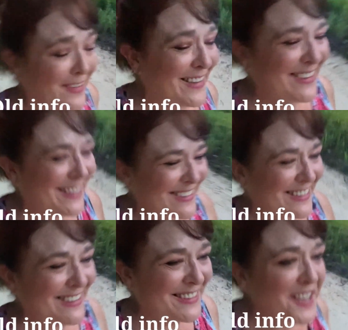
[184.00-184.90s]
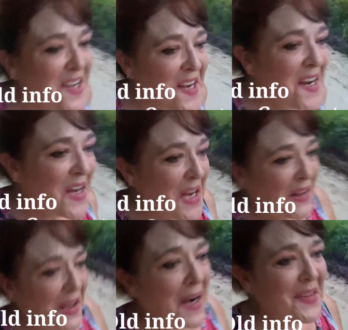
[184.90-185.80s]
a
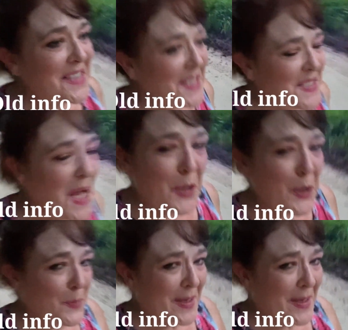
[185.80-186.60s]
lot of this is not new to